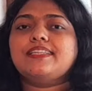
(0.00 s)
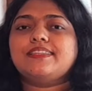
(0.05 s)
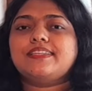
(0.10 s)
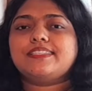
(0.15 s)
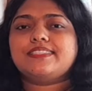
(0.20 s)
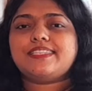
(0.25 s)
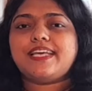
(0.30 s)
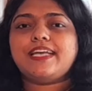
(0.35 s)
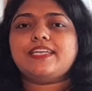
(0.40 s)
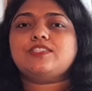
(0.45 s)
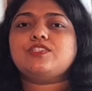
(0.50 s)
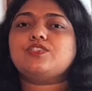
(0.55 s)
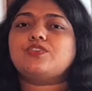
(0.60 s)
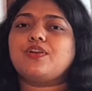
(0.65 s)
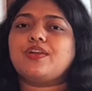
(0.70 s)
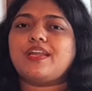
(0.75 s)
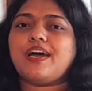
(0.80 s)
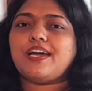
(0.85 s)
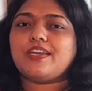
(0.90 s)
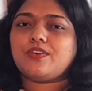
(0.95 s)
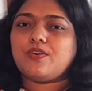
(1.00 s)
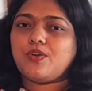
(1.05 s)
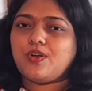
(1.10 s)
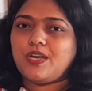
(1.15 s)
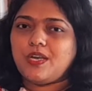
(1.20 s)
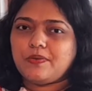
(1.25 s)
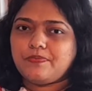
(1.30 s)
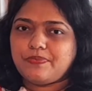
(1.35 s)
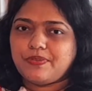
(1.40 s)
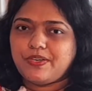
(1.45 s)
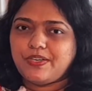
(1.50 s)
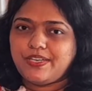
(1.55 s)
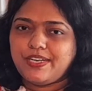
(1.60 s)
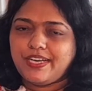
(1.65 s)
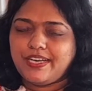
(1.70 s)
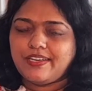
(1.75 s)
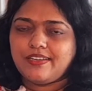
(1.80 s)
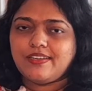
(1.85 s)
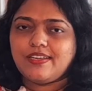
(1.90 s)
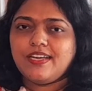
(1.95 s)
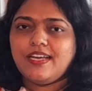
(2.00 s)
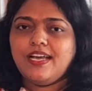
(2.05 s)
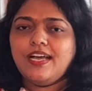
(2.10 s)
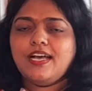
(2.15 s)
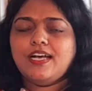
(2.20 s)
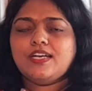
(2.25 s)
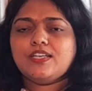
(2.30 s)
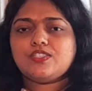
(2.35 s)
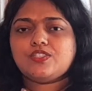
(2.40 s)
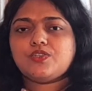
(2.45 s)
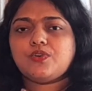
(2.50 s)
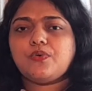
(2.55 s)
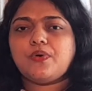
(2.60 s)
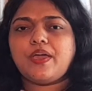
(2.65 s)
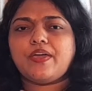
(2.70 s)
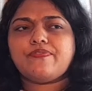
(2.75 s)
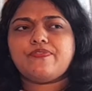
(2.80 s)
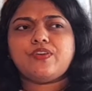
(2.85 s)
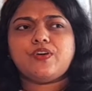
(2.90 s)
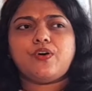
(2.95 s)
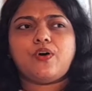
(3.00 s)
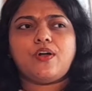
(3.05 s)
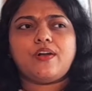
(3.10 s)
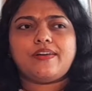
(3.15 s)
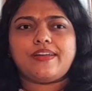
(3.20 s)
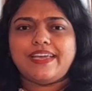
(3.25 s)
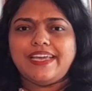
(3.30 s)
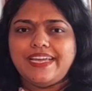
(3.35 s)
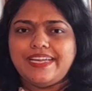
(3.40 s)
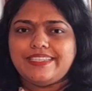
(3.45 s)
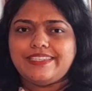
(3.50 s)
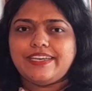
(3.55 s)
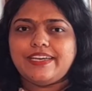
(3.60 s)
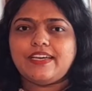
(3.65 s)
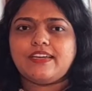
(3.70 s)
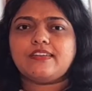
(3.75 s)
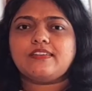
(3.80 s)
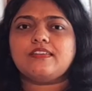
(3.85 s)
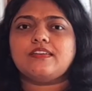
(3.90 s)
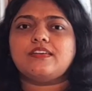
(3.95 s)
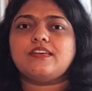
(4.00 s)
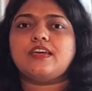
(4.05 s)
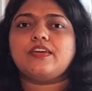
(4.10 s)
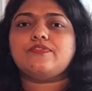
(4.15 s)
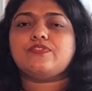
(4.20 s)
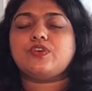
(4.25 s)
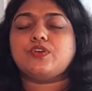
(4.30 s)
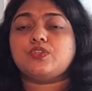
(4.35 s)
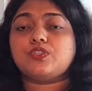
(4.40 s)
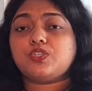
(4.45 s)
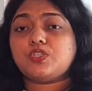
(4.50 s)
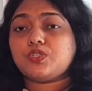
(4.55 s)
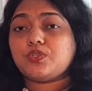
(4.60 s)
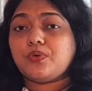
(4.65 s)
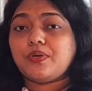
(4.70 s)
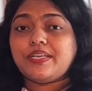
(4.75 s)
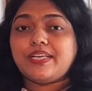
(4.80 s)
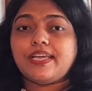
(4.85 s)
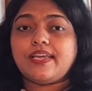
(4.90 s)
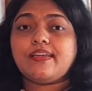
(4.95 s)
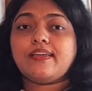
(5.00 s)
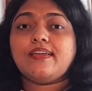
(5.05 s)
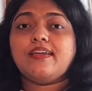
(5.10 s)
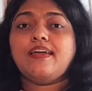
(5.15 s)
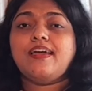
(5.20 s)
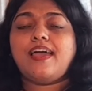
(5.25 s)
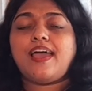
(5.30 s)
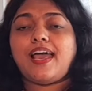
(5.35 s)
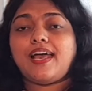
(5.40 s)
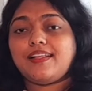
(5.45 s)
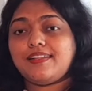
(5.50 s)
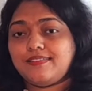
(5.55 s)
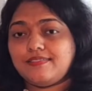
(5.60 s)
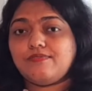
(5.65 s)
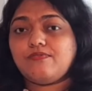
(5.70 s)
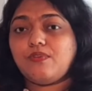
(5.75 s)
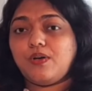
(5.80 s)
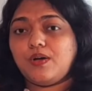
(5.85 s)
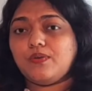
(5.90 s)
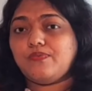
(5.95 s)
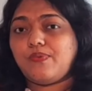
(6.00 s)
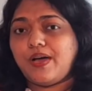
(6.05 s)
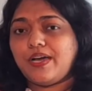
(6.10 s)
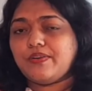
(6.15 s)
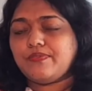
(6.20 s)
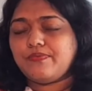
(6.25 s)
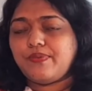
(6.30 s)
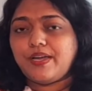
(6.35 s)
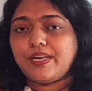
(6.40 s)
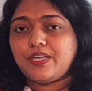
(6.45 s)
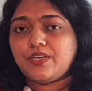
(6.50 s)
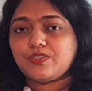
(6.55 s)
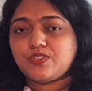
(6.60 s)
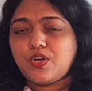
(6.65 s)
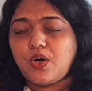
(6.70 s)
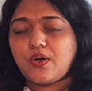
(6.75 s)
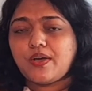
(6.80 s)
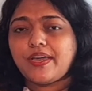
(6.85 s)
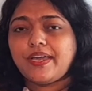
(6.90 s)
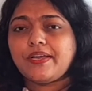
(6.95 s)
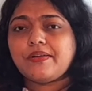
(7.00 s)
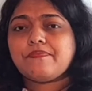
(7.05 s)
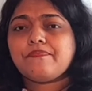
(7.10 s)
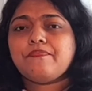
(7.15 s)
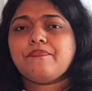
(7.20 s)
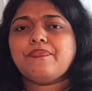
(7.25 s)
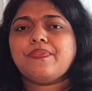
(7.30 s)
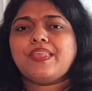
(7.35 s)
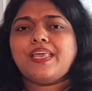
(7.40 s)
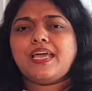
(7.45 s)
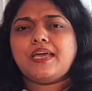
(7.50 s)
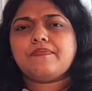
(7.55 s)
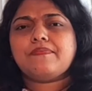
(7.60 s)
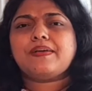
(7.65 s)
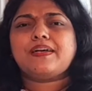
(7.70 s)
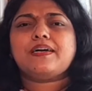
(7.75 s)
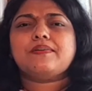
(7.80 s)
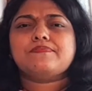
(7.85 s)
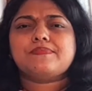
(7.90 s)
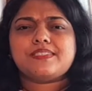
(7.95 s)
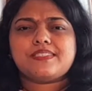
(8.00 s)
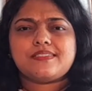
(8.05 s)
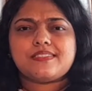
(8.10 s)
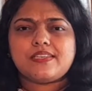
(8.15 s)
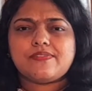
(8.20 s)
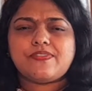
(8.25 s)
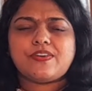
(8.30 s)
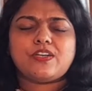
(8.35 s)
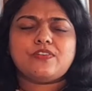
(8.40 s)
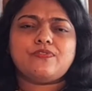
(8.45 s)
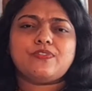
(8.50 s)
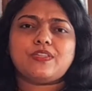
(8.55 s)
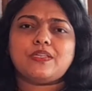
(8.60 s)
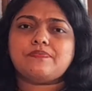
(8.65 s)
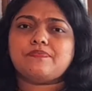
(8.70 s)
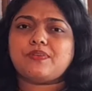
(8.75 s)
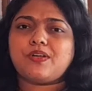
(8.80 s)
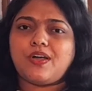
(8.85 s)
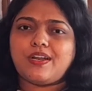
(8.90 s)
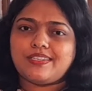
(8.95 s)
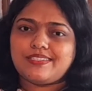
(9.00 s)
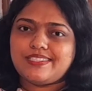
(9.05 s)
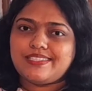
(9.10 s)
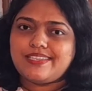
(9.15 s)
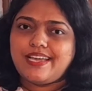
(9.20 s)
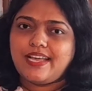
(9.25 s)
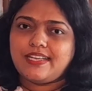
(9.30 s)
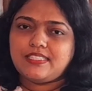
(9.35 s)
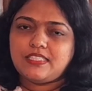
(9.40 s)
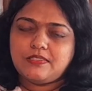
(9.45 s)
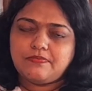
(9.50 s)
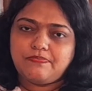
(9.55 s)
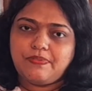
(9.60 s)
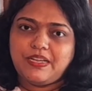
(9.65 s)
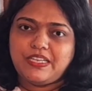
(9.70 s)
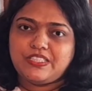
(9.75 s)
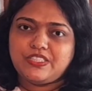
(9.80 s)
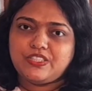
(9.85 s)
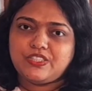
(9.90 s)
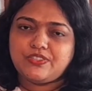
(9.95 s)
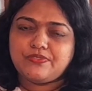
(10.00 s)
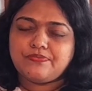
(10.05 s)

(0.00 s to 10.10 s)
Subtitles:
they tend to rely on lip reading. So if you're eating, if you're chewing, and when you're talking, it becomes difficult for them to understand speech.